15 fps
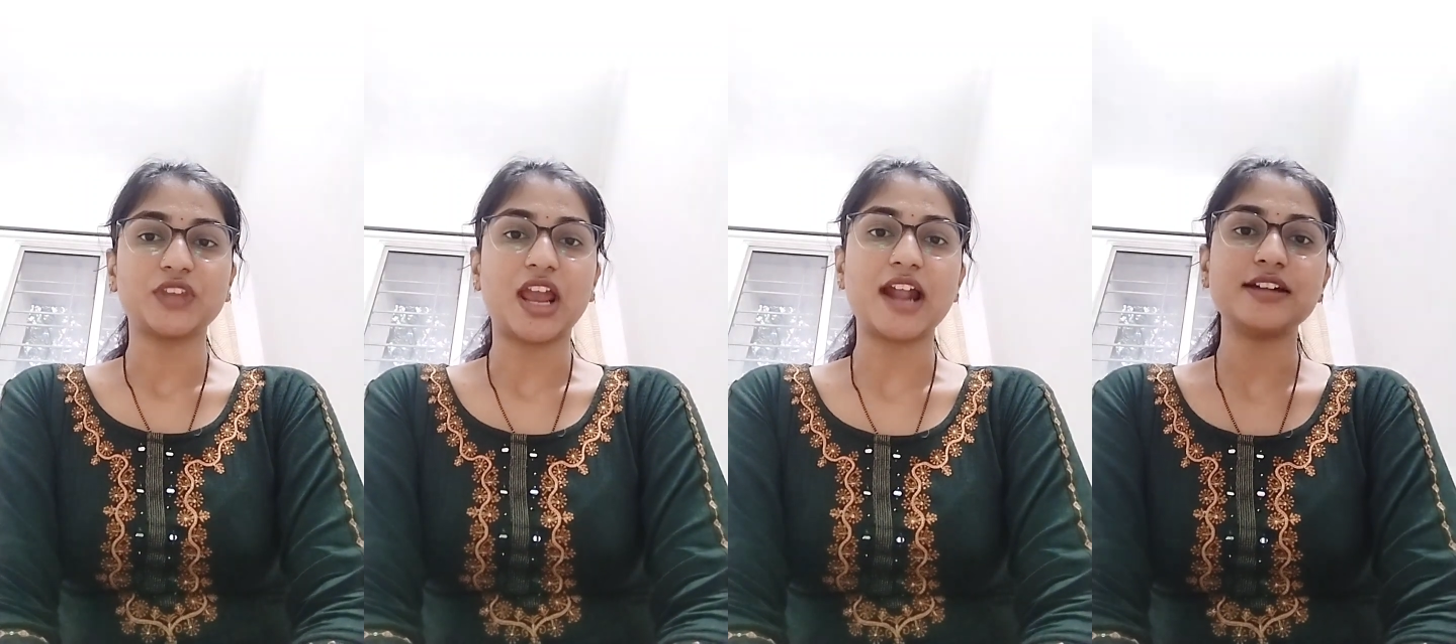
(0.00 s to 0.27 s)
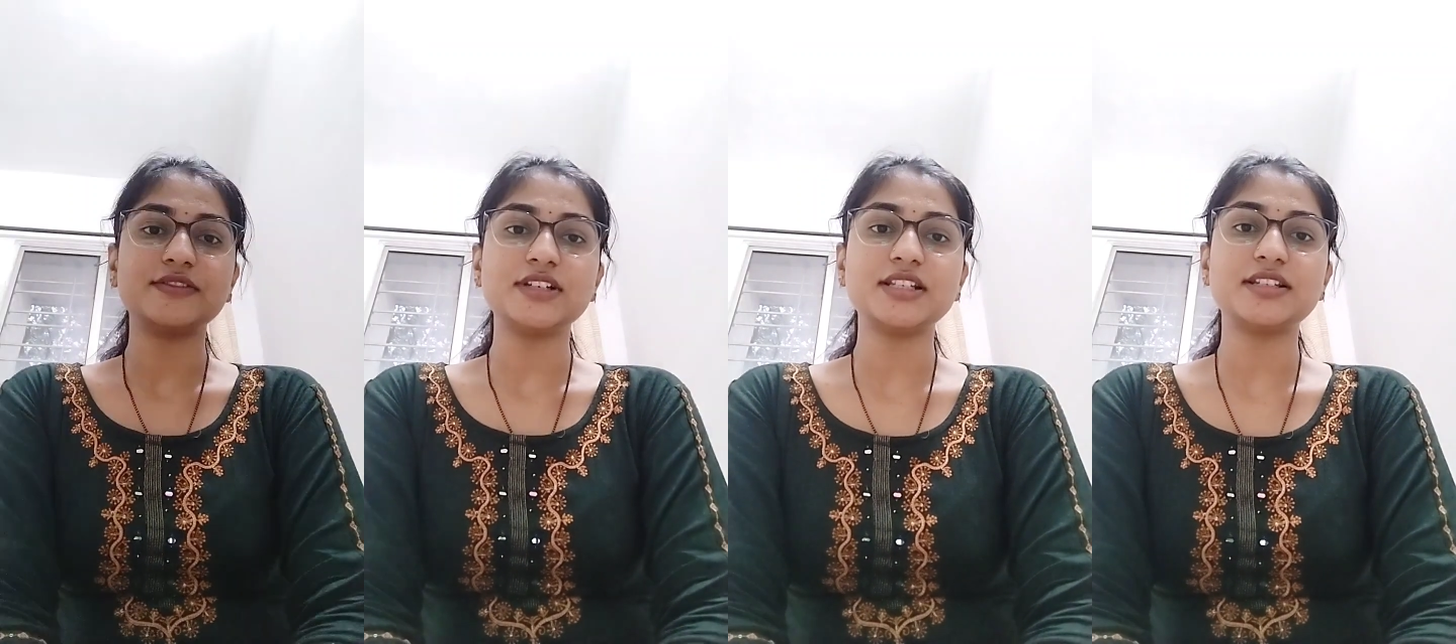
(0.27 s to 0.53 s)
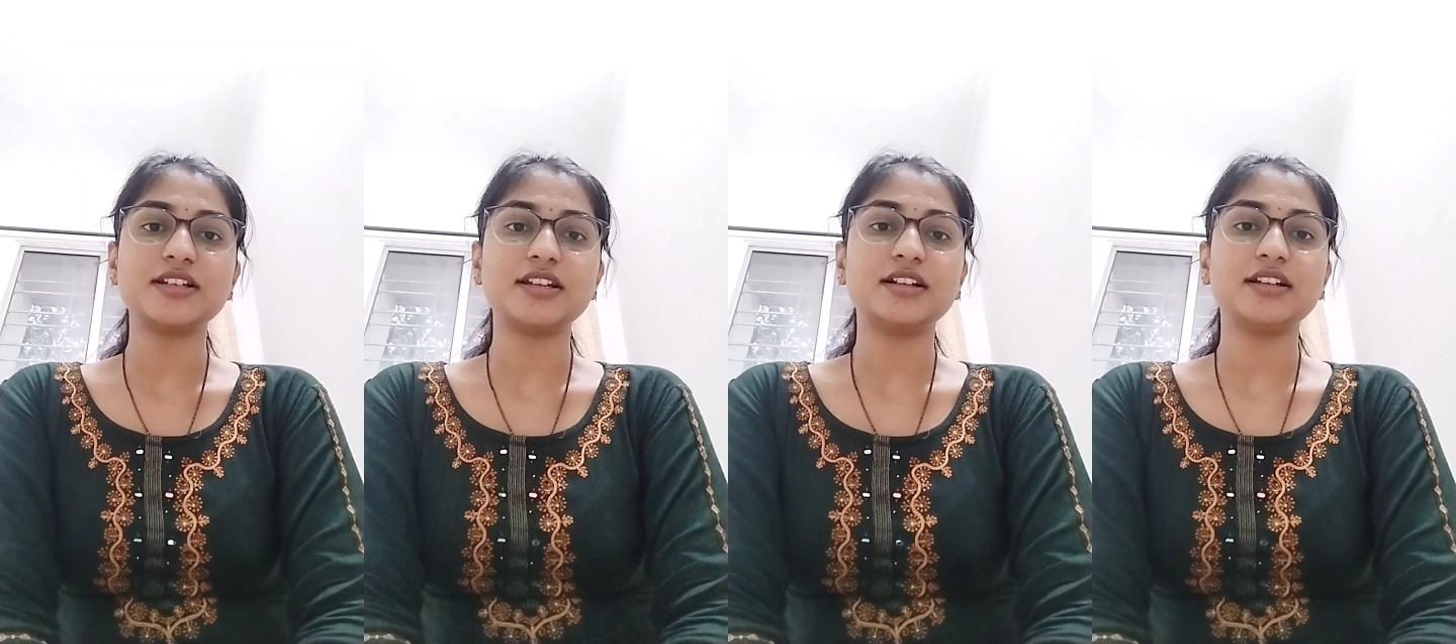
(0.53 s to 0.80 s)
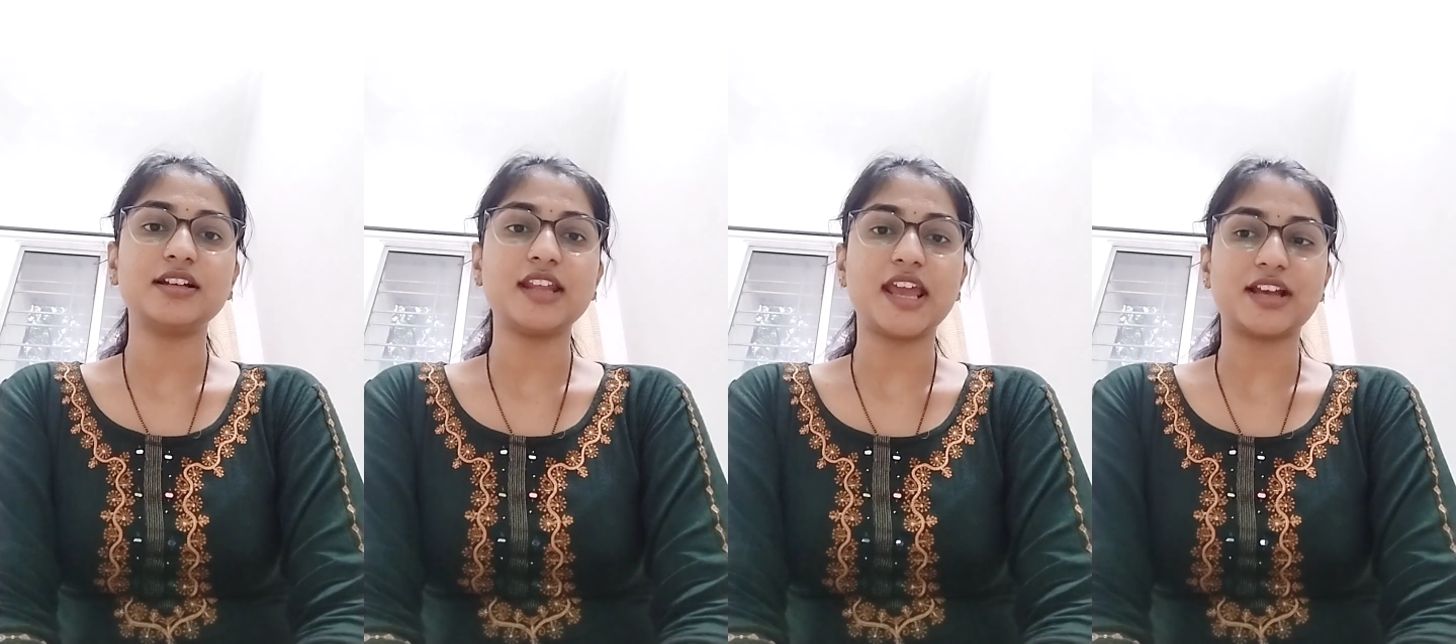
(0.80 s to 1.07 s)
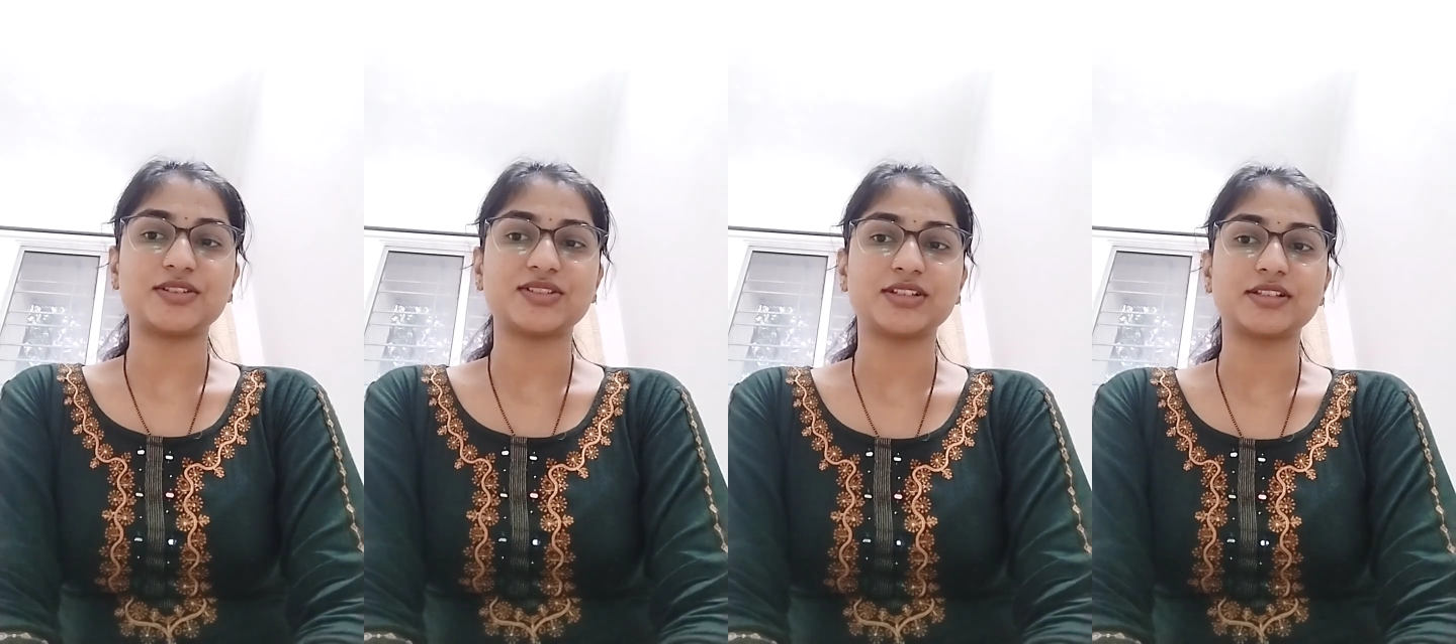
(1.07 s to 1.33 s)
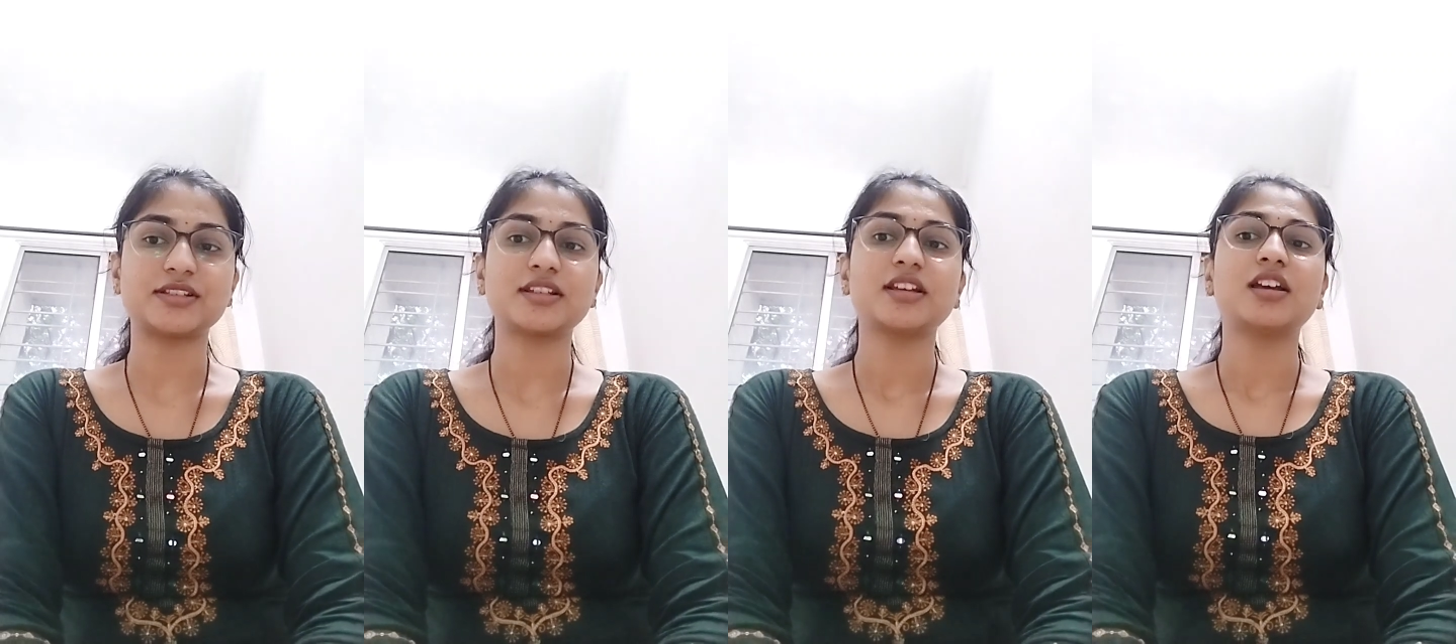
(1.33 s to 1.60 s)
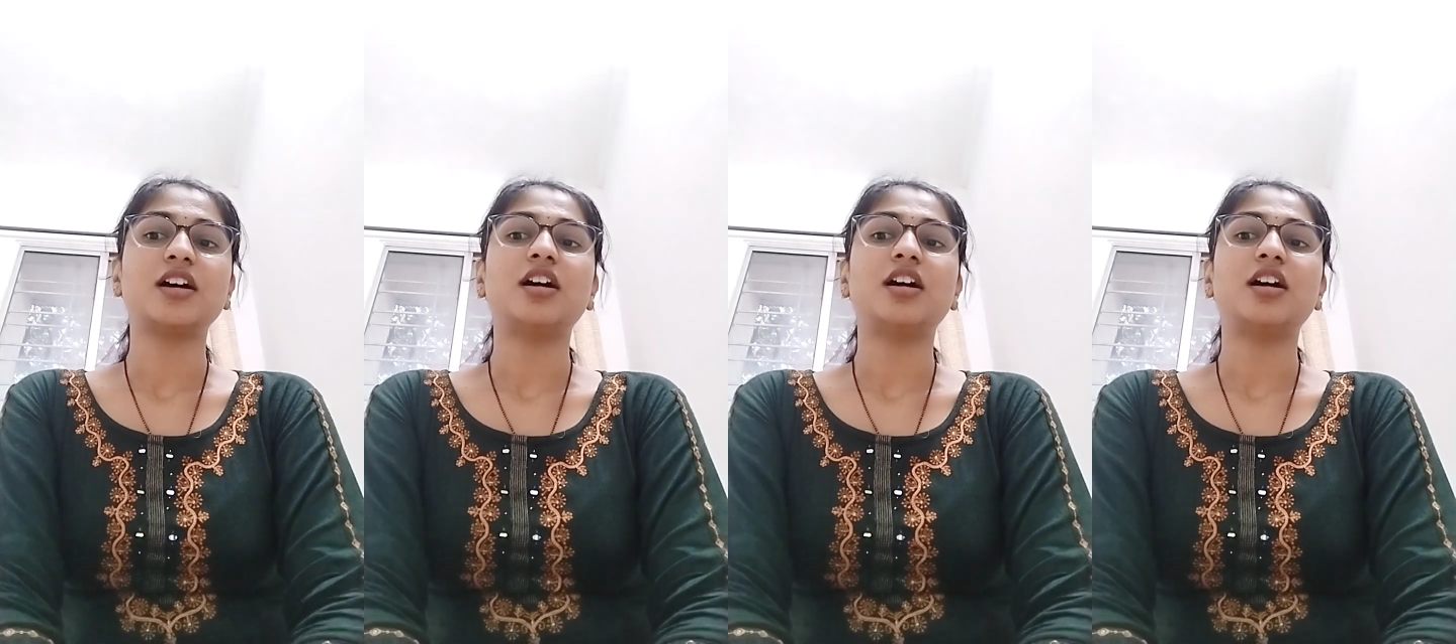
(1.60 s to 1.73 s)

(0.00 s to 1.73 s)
adverse drug reactions.